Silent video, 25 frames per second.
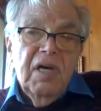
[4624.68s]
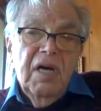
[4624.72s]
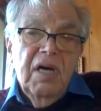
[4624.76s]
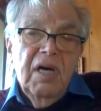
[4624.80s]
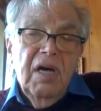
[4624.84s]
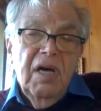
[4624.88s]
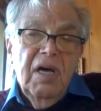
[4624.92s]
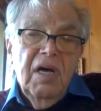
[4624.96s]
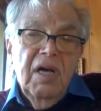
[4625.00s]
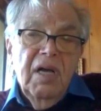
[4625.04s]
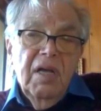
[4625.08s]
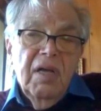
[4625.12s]

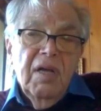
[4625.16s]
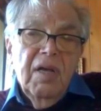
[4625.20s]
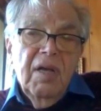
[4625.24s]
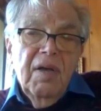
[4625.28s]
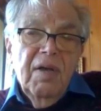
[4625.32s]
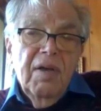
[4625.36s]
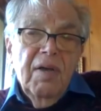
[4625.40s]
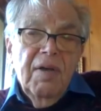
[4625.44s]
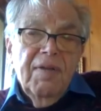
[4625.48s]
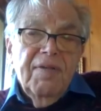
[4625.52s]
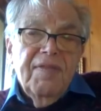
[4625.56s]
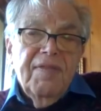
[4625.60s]
uh,
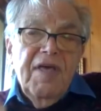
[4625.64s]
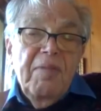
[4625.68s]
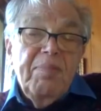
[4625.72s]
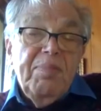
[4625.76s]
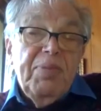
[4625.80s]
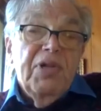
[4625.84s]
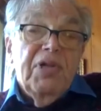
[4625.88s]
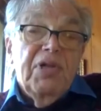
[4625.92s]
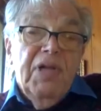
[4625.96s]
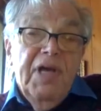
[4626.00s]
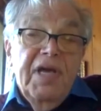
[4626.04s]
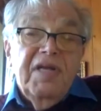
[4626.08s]
they
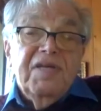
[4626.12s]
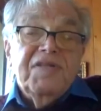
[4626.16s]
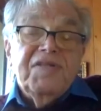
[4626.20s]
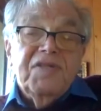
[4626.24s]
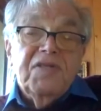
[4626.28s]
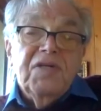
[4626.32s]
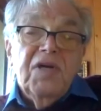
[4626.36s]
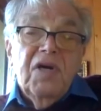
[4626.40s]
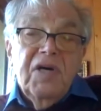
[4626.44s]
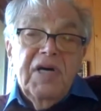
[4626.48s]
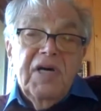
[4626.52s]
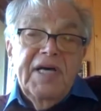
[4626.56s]

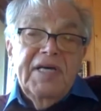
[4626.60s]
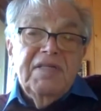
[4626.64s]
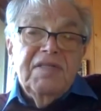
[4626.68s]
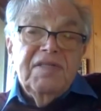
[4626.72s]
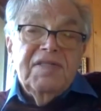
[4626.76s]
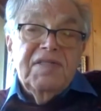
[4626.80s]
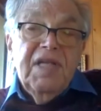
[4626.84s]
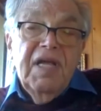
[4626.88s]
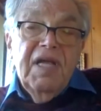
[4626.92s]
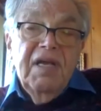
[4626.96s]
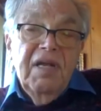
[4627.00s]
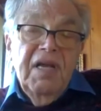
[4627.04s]

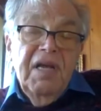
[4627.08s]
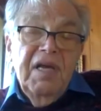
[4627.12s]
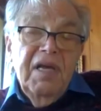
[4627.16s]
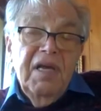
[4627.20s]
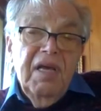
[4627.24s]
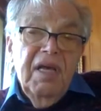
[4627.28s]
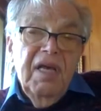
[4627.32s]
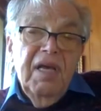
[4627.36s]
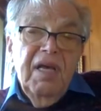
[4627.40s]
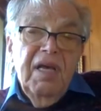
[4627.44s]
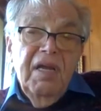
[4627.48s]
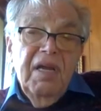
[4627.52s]
politicized in
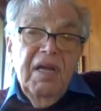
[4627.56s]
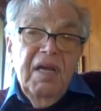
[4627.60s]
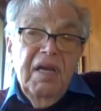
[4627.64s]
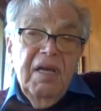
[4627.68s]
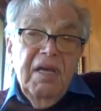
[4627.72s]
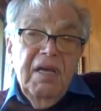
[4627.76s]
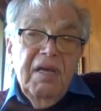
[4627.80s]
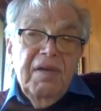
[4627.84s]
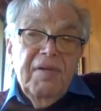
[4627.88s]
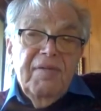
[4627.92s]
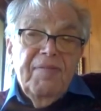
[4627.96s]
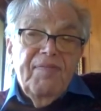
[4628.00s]
a in
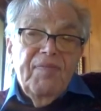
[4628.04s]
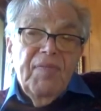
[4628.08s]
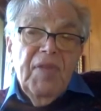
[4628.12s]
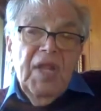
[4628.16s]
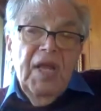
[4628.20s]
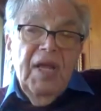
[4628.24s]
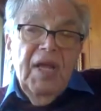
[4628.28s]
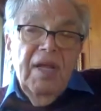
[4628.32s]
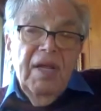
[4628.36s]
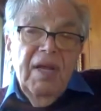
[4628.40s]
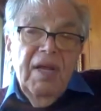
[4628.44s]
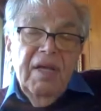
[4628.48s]
a
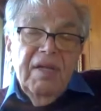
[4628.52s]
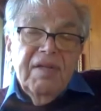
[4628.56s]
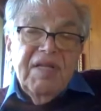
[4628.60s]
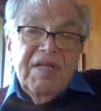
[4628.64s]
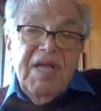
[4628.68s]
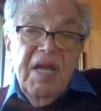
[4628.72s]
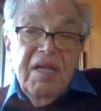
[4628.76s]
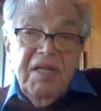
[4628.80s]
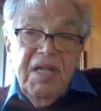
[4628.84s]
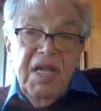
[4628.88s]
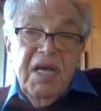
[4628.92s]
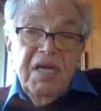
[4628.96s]
in a
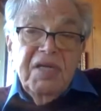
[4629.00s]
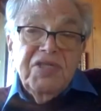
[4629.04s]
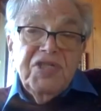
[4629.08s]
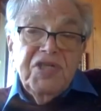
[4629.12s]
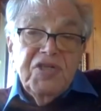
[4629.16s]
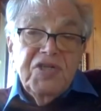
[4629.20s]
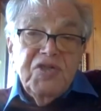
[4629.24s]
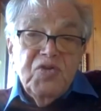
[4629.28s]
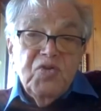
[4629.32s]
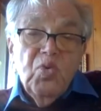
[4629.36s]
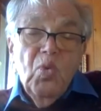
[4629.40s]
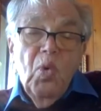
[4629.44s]

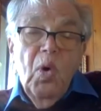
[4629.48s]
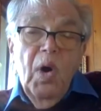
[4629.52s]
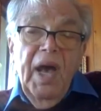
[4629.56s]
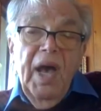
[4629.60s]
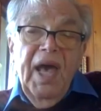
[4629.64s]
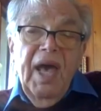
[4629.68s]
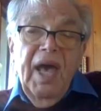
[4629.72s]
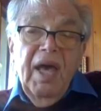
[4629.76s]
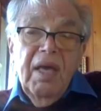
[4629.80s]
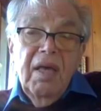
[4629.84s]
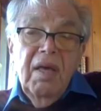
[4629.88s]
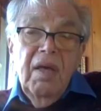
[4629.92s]
tendentious
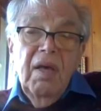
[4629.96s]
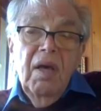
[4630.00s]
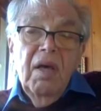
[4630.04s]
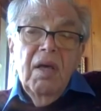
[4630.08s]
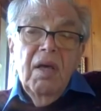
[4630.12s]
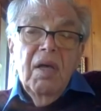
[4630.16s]
way